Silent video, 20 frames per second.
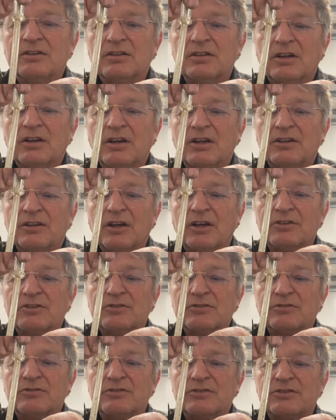and
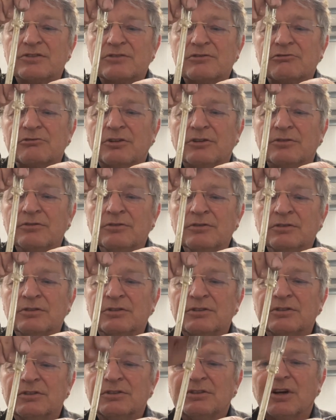undo the screw,
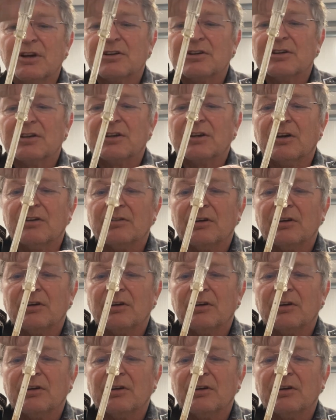I'm going to go